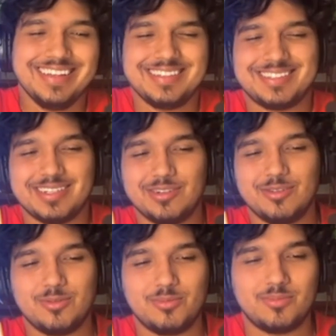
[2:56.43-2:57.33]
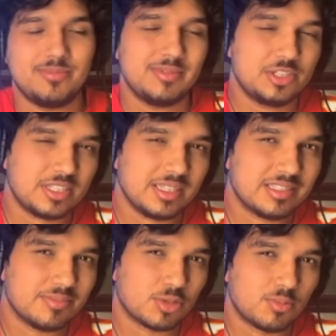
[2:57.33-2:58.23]
So, just to
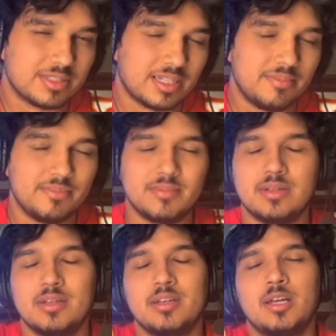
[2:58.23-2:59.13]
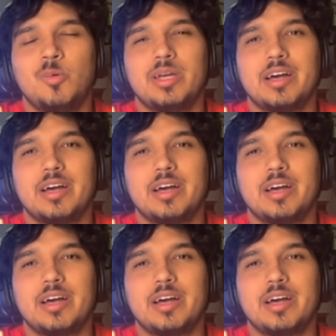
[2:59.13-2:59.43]
listen through one time, we